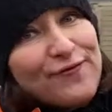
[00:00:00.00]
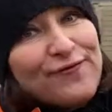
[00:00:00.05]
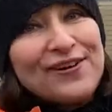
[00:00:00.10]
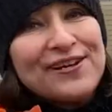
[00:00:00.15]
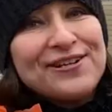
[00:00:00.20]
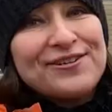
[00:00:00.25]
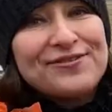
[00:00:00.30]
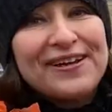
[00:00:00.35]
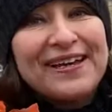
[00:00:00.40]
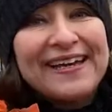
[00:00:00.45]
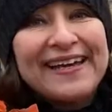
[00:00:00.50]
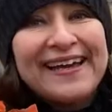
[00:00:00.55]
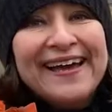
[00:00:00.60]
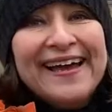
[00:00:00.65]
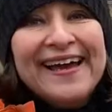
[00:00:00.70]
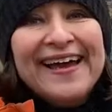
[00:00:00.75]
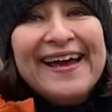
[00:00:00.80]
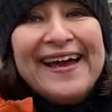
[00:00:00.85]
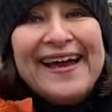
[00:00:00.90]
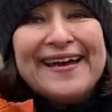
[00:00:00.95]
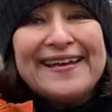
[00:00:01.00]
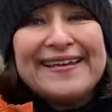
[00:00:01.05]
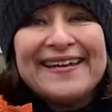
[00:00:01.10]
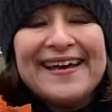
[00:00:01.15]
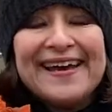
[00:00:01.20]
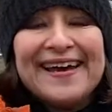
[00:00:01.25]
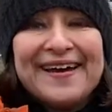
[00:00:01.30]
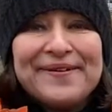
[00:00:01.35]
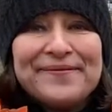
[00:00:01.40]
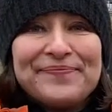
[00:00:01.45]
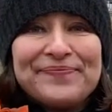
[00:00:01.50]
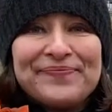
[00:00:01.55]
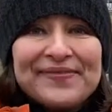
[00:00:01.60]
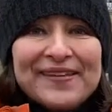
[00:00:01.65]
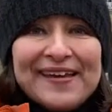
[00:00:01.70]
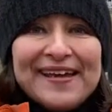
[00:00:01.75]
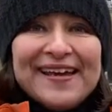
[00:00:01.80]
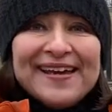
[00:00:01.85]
Frederick. And